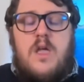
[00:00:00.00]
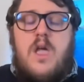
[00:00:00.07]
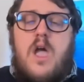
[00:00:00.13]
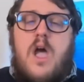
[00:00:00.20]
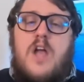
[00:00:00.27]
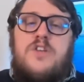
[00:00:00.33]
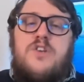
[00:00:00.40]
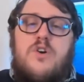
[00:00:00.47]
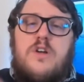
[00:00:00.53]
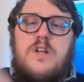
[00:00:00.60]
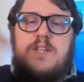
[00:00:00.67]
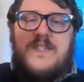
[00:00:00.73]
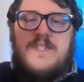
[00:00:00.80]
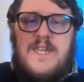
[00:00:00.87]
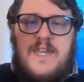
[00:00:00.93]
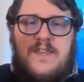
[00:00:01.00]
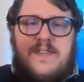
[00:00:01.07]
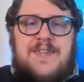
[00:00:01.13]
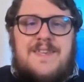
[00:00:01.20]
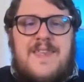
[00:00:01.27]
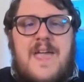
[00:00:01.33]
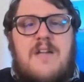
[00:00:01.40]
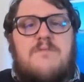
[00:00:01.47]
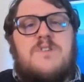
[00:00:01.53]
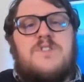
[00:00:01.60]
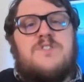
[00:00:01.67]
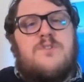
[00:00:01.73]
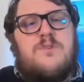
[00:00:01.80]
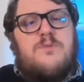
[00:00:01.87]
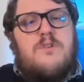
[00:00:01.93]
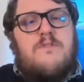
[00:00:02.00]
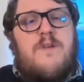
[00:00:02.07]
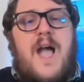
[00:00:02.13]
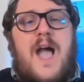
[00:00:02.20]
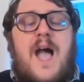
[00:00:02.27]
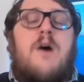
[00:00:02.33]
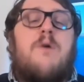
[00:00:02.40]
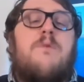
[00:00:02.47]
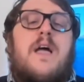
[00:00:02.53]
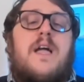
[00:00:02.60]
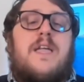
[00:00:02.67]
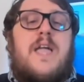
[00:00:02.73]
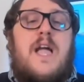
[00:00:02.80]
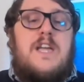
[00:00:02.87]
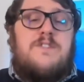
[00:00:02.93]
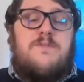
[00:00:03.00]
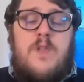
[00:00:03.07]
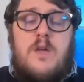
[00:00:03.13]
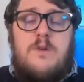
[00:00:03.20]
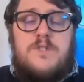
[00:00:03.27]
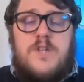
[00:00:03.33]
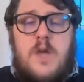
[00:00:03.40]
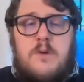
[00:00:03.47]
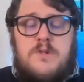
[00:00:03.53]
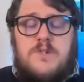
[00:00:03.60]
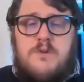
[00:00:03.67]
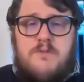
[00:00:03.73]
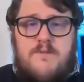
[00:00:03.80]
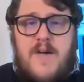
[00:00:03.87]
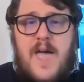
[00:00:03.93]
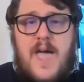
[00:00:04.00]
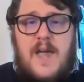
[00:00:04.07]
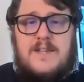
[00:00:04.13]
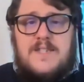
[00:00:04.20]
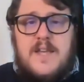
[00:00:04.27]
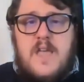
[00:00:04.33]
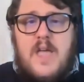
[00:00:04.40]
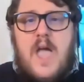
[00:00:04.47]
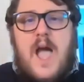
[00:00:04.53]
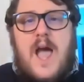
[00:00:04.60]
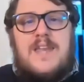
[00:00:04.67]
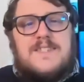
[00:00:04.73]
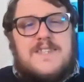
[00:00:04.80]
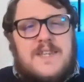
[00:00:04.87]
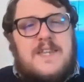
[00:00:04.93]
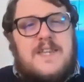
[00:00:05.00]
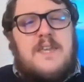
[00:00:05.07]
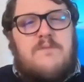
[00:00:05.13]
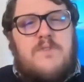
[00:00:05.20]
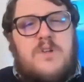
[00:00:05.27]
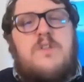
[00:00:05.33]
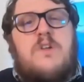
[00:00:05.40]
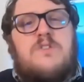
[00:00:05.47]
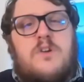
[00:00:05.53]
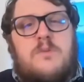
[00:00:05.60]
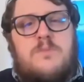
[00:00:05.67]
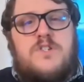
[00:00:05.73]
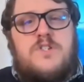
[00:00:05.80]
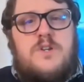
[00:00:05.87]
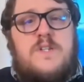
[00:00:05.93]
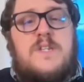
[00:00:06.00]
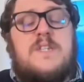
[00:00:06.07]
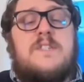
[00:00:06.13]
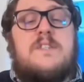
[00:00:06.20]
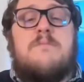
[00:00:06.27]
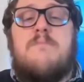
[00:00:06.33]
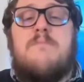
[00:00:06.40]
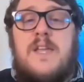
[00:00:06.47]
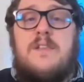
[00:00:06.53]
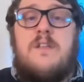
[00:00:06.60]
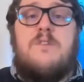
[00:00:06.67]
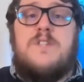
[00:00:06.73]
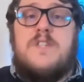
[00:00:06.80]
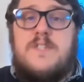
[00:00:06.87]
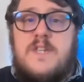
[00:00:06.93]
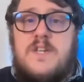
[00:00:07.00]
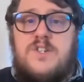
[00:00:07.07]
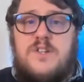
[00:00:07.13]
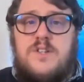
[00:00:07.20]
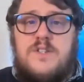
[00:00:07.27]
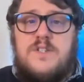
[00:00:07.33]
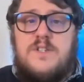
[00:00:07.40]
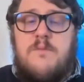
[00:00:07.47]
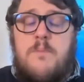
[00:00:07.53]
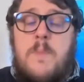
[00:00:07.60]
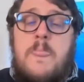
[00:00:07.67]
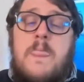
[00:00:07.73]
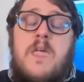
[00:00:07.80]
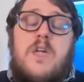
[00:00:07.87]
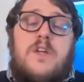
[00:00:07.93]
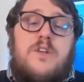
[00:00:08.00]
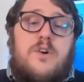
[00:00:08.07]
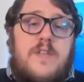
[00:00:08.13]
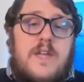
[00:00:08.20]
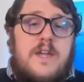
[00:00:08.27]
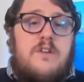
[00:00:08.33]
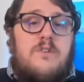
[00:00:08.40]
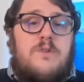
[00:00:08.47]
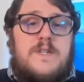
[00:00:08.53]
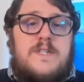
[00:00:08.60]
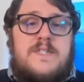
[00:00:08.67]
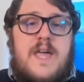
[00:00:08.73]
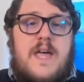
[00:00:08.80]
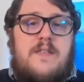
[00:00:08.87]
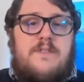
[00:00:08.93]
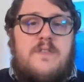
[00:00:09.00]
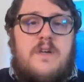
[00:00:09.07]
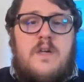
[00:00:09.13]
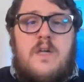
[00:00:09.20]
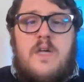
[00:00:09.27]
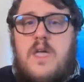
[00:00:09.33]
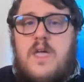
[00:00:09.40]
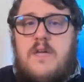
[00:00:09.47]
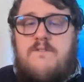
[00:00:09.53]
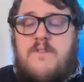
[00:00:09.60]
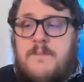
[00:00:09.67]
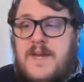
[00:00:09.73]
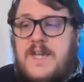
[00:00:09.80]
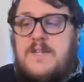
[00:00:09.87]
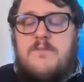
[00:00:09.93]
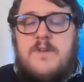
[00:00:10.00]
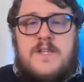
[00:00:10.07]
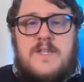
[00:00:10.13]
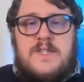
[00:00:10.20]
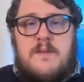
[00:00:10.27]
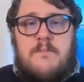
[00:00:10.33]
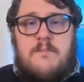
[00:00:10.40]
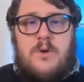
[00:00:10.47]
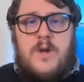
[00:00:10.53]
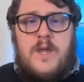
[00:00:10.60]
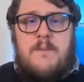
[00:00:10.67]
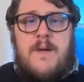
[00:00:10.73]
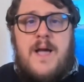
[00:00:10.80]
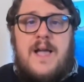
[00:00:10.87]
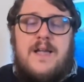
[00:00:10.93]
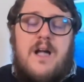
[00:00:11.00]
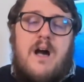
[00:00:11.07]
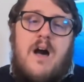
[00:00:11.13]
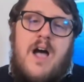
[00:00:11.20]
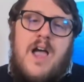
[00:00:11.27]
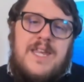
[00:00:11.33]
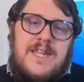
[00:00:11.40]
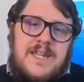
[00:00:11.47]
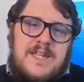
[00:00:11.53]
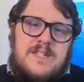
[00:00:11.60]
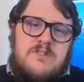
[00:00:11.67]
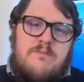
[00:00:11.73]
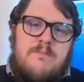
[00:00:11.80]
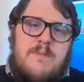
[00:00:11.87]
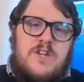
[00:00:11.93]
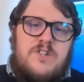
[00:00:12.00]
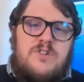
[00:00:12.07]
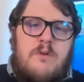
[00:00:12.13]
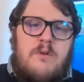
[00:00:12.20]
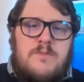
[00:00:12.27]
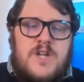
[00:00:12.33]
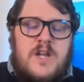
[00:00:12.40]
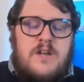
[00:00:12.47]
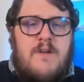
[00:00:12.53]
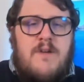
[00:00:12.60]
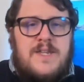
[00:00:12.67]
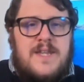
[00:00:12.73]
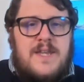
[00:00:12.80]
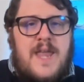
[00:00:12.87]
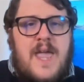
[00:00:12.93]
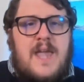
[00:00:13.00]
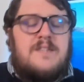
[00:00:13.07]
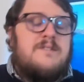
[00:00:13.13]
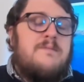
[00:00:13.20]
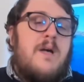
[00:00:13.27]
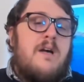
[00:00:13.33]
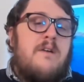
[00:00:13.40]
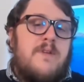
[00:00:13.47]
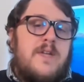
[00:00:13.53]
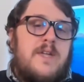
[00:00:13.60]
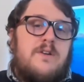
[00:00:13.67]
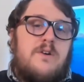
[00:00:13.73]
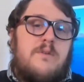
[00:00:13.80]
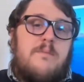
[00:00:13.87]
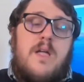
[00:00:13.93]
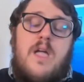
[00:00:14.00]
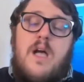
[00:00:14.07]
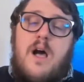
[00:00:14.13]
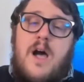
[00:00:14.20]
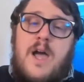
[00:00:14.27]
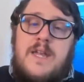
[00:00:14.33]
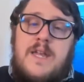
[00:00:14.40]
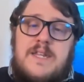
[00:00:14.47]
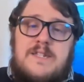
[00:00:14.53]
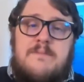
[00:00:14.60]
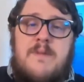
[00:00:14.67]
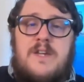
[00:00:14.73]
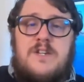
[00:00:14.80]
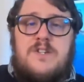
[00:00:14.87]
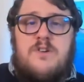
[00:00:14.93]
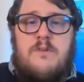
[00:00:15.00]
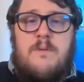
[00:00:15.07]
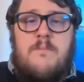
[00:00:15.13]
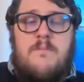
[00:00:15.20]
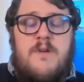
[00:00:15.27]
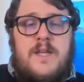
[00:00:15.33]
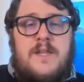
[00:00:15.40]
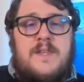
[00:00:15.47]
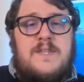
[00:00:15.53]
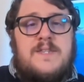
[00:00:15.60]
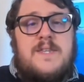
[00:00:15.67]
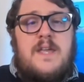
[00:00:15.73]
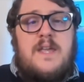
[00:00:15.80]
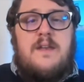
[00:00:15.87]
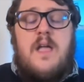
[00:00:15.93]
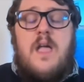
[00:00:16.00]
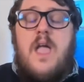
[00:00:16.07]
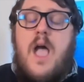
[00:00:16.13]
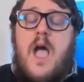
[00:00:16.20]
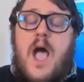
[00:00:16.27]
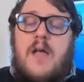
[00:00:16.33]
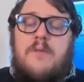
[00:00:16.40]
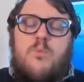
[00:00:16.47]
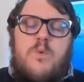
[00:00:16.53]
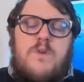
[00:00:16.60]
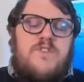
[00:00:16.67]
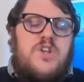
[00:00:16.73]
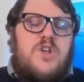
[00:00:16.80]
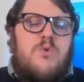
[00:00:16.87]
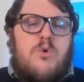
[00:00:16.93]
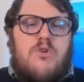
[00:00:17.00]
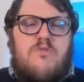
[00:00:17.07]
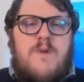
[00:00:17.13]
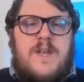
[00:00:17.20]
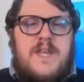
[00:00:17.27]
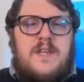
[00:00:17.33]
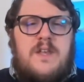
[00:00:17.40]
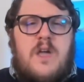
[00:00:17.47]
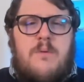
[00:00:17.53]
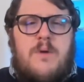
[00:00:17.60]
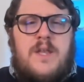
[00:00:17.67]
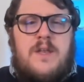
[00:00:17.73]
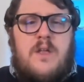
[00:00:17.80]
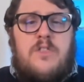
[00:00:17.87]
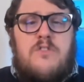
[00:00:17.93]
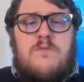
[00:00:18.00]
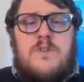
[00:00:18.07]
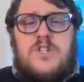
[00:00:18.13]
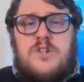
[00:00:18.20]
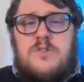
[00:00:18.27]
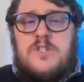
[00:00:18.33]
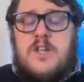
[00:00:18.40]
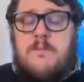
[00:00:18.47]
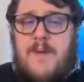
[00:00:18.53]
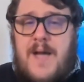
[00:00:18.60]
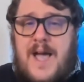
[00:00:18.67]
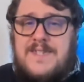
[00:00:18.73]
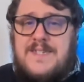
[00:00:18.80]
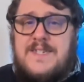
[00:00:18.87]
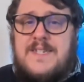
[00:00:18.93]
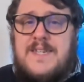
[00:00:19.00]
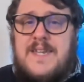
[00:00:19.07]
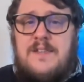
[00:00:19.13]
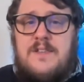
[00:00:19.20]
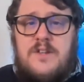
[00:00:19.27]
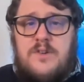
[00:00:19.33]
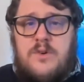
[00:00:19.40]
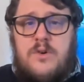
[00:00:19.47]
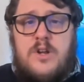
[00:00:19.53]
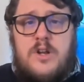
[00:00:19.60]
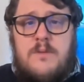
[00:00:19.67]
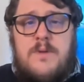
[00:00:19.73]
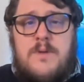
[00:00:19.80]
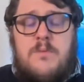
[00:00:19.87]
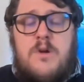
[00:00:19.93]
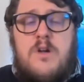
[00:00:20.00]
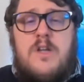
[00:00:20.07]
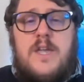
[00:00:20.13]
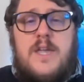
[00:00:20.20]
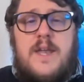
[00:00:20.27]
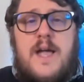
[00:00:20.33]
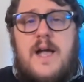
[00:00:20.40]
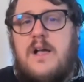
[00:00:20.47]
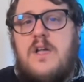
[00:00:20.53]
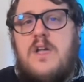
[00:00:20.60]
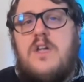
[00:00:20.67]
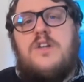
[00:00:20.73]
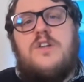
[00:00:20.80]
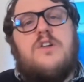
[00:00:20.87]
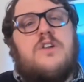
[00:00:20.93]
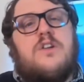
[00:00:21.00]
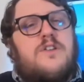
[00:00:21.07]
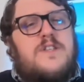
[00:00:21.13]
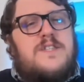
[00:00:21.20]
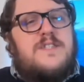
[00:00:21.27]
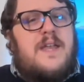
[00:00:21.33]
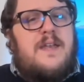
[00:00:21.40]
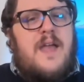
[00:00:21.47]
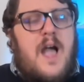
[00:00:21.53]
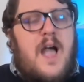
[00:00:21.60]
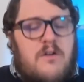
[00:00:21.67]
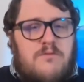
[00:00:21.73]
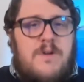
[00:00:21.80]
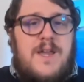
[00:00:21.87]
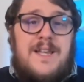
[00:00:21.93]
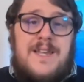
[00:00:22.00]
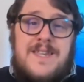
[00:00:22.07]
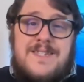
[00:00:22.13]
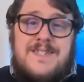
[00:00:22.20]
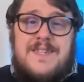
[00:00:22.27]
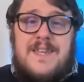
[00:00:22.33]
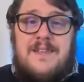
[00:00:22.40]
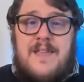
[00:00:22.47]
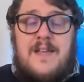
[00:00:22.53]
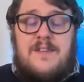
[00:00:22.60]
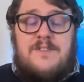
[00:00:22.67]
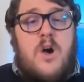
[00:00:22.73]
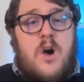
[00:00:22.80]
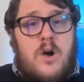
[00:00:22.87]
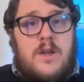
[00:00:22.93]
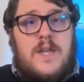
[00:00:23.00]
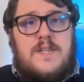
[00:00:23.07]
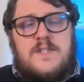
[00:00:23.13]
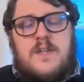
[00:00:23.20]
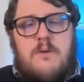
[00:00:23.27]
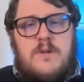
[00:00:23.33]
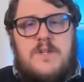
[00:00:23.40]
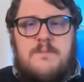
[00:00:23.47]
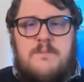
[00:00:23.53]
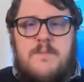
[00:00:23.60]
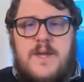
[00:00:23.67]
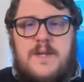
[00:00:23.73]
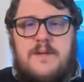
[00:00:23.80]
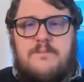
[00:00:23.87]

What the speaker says: And you're going to see the net result of how that cash flow is going to affect. And it's going to give you those opportunities to make those decisions. You're then going to understand that for me to bring this employee back, I need to make sure I'm generating X amount of income. I need to make sure I'm bringing this in. And with you already knowing the reduced capacity that you're going to be working at, you can understand how realistic that target's going to be.